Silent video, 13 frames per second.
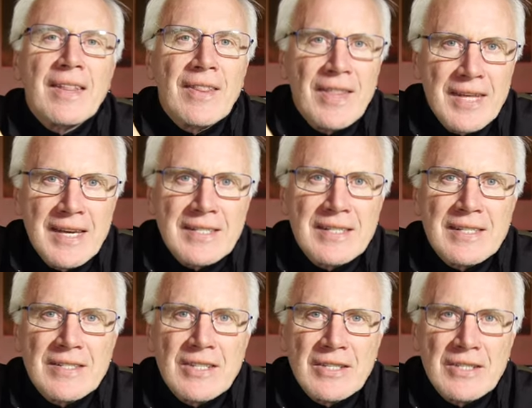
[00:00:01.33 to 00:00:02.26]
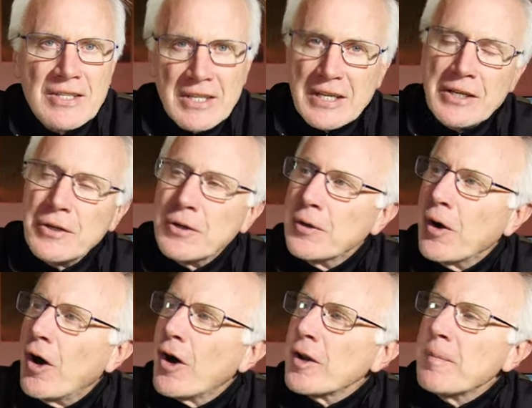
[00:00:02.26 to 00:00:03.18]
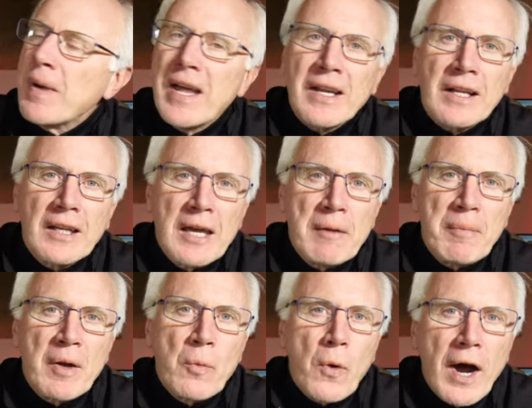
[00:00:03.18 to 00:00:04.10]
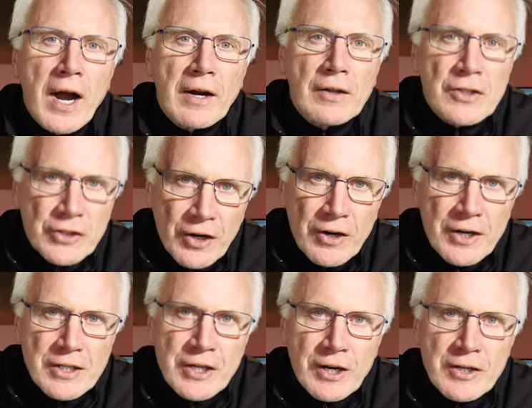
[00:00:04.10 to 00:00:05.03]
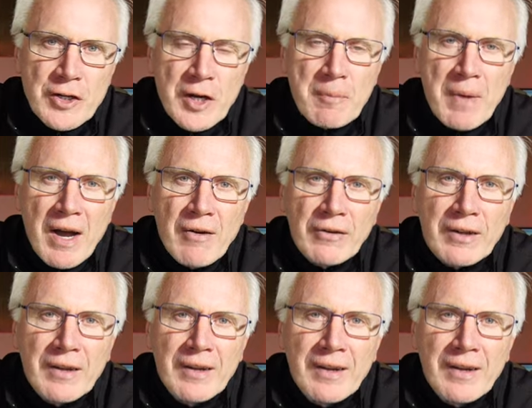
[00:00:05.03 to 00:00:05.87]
This is the Zihu Automatic Clamping Wireless Car Charging Mount,